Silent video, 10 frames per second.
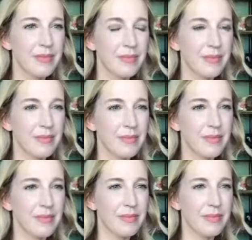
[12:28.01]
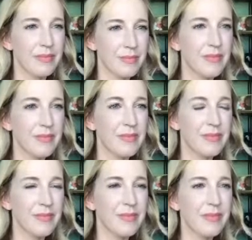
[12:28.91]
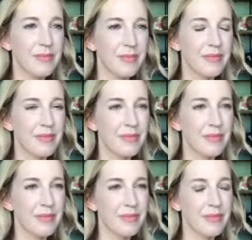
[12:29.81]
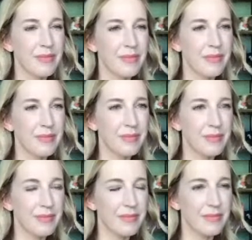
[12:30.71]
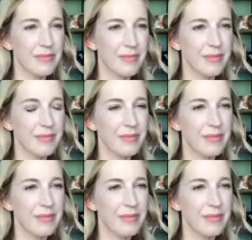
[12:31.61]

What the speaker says: (silent)